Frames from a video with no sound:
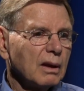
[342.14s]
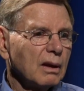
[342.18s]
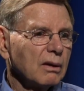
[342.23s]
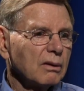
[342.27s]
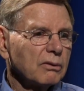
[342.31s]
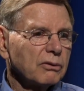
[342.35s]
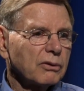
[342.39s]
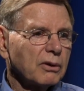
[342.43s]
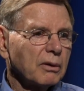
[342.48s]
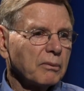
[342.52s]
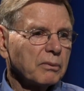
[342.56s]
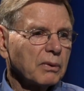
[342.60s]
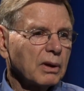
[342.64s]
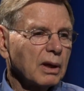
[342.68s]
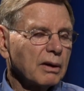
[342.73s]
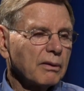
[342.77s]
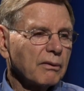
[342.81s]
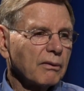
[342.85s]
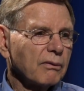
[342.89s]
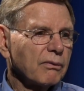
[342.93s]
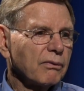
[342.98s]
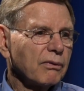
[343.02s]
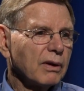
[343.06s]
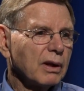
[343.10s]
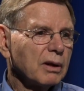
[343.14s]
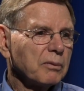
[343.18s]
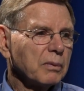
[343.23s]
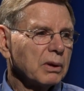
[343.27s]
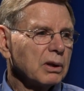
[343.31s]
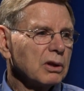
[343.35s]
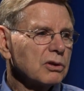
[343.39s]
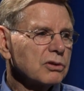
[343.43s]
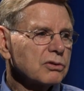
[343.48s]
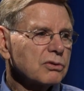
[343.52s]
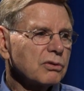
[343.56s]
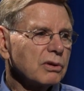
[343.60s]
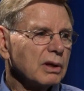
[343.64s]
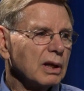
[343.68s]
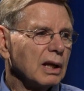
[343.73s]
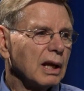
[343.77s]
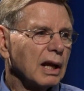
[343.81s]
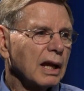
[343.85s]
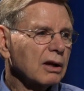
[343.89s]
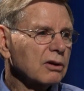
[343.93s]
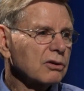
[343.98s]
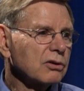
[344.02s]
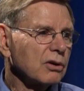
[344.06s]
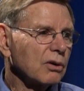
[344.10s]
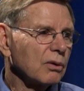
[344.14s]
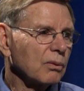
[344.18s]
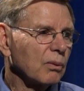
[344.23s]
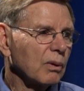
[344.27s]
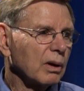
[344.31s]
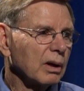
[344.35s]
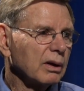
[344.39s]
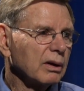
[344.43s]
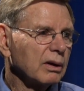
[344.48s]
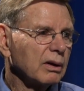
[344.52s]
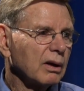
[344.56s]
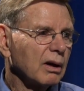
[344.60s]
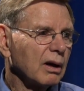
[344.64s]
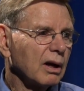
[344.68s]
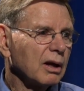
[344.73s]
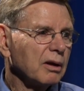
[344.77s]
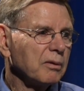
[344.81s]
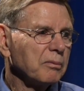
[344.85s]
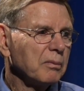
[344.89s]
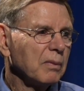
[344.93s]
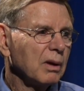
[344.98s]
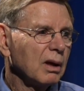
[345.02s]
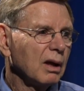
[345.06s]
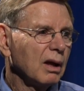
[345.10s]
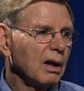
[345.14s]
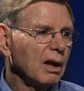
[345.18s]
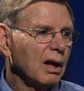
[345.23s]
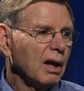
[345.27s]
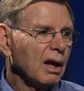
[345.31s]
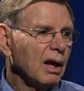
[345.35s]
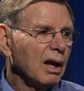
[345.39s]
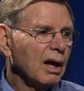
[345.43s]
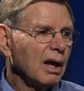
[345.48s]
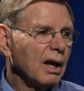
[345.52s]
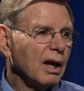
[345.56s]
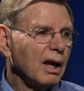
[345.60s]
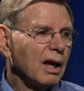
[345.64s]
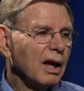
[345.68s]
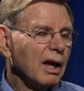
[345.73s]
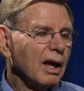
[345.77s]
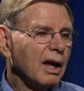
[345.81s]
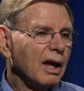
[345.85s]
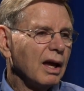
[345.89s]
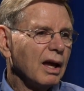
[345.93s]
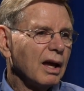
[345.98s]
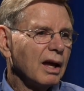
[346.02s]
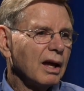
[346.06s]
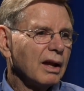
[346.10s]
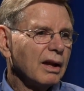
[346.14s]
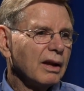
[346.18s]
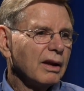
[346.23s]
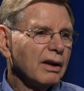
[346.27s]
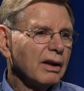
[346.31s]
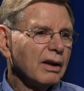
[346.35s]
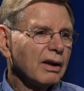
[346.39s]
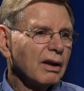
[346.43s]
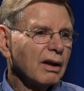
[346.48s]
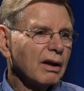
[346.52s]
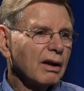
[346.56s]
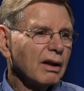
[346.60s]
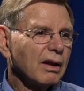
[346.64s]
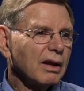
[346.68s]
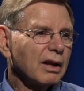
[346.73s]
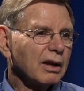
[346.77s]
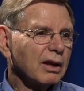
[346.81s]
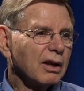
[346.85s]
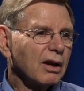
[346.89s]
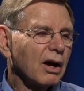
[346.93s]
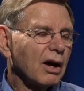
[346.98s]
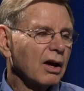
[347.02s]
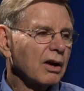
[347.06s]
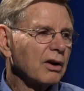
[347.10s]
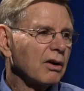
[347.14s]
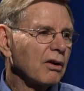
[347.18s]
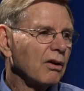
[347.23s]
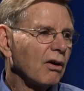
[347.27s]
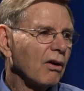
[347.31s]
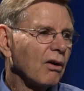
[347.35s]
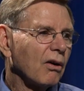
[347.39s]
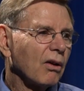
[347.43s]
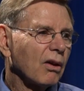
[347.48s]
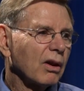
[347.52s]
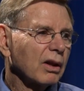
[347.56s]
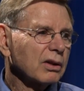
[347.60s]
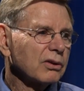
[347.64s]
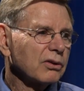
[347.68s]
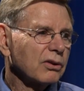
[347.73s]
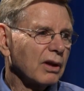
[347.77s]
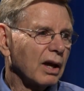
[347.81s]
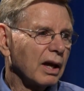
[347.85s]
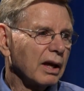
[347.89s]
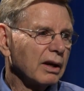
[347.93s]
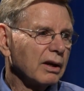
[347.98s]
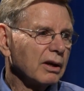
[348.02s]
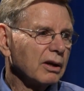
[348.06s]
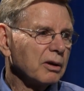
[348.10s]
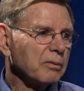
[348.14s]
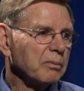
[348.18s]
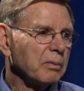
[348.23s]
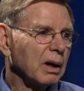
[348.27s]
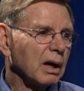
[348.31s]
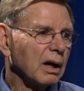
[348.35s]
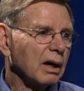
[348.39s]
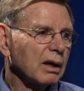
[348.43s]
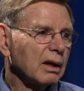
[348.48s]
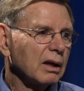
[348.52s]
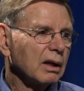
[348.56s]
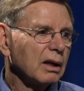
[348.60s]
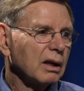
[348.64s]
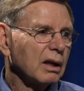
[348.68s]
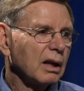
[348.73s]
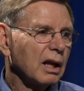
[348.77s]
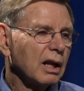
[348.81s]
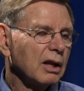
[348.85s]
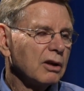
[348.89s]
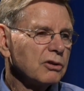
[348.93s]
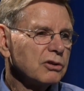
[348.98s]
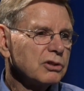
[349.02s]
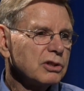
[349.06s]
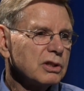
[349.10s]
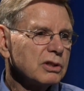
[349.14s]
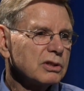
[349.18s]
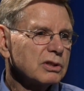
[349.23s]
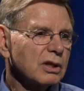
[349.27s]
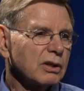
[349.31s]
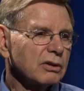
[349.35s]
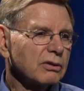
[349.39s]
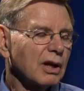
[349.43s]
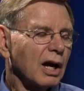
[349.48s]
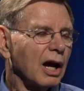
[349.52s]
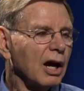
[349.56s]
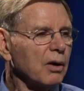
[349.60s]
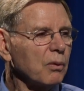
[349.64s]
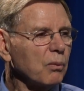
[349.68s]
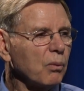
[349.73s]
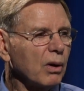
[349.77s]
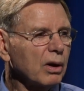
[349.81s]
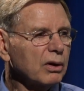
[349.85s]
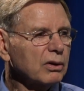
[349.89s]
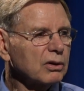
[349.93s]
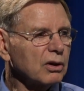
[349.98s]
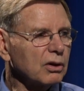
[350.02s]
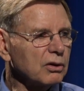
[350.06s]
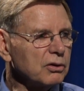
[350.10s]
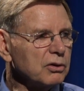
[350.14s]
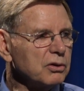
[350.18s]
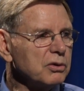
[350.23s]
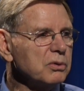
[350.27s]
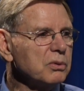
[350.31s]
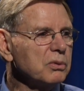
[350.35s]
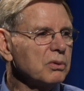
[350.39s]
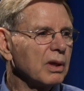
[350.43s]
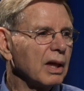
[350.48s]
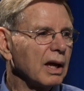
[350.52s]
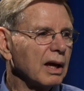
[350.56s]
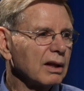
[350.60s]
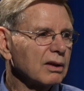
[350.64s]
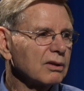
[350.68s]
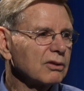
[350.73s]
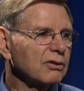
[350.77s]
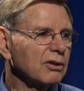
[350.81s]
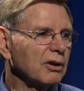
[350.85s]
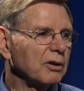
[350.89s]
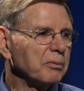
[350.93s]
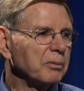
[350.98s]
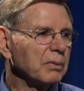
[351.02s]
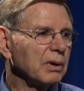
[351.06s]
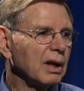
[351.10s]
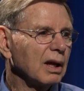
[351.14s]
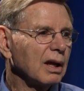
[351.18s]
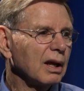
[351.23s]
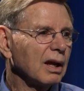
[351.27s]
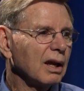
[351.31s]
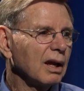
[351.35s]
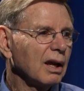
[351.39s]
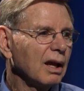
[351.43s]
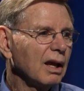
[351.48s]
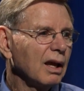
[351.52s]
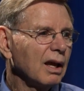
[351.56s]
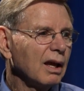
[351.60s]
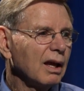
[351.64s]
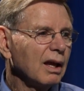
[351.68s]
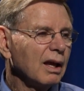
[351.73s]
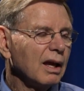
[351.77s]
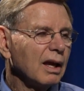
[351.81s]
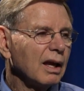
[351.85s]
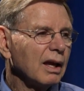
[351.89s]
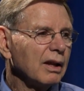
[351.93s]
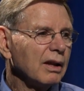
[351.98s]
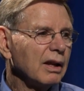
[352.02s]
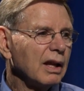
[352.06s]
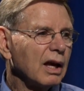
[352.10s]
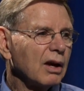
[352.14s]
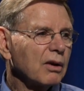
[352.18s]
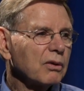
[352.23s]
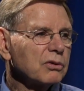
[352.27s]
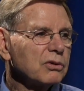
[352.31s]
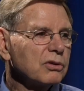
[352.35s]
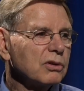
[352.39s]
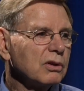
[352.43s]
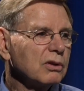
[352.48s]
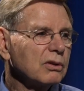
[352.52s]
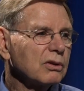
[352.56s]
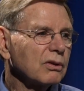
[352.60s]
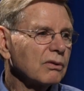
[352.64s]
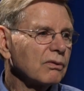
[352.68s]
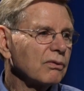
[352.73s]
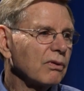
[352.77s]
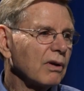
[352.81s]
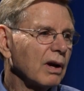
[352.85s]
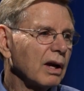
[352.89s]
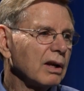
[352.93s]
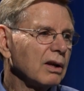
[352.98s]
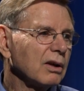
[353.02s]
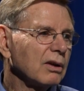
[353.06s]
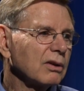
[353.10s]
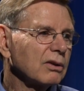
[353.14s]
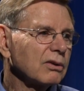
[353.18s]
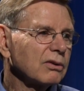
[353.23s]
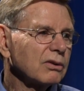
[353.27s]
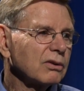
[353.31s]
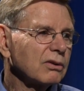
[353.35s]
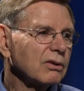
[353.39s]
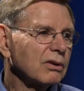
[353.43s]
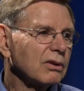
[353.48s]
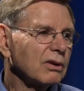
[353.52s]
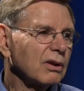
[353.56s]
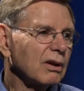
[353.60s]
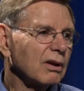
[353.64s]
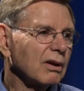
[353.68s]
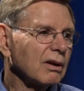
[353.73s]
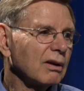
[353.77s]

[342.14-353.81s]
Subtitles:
some kind of a family history lecture one time, and it got her all excited about it, and she says, I want to do that someday. And now she's the finest